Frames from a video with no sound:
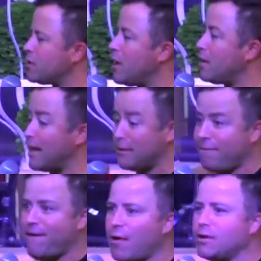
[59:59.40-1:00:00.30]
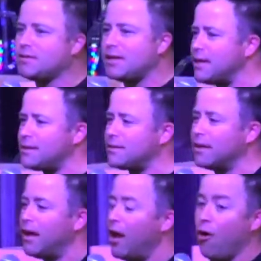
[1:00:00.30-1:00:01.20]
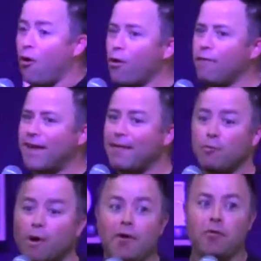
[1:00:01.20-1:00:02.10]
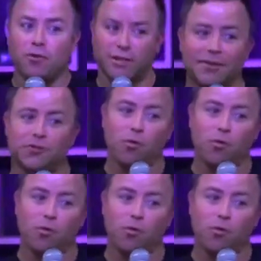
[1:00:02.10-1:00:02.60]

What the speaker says: you know that the Pharisees, all of them were just